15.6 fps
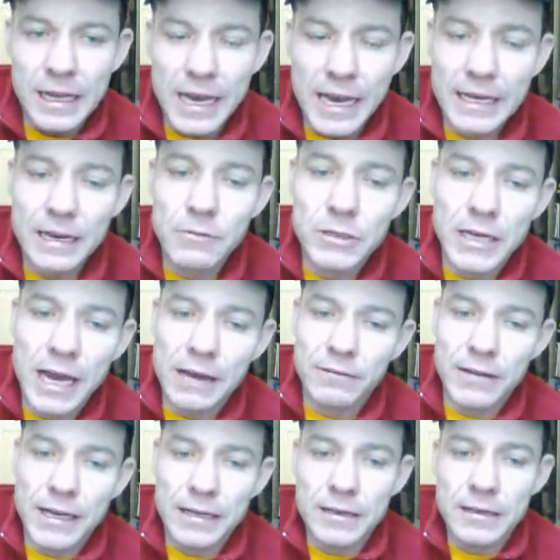And it would
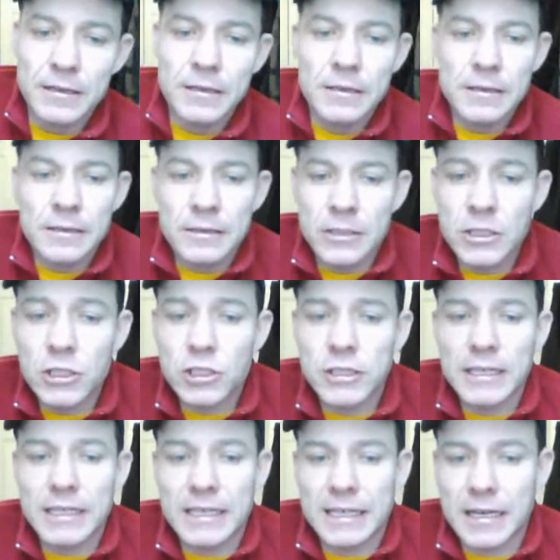have, like,
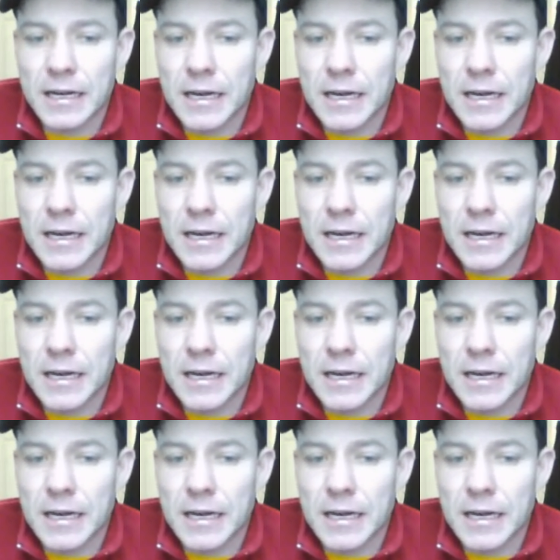usually,